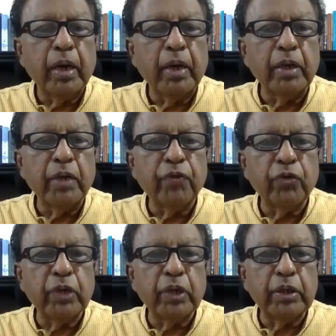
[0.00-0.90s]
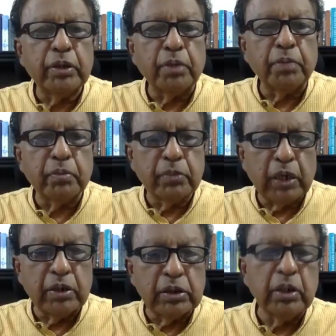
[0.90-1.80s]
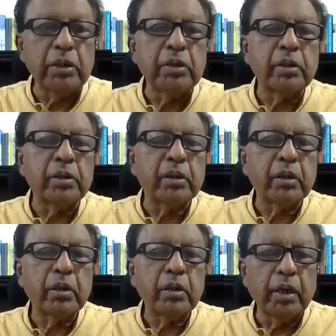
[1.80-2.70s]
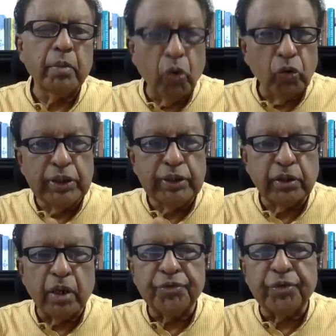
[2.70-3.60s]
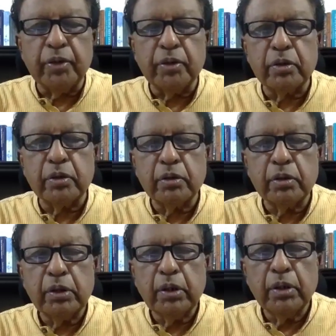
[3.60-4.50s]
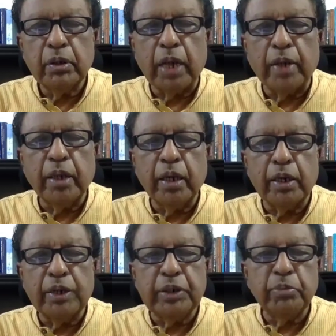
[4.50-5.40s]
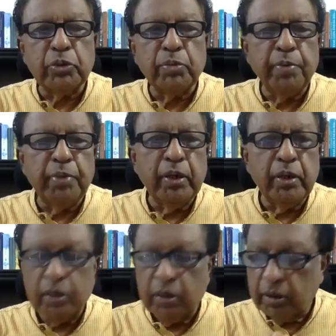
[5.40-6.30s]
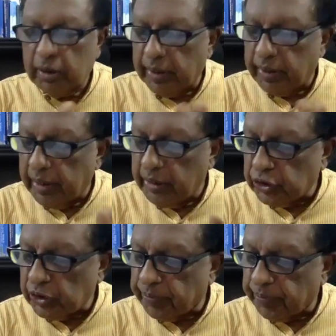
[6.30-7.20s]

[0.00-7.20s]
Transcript: And therefore, there is some concern in both these countries that their regimes may be in danger.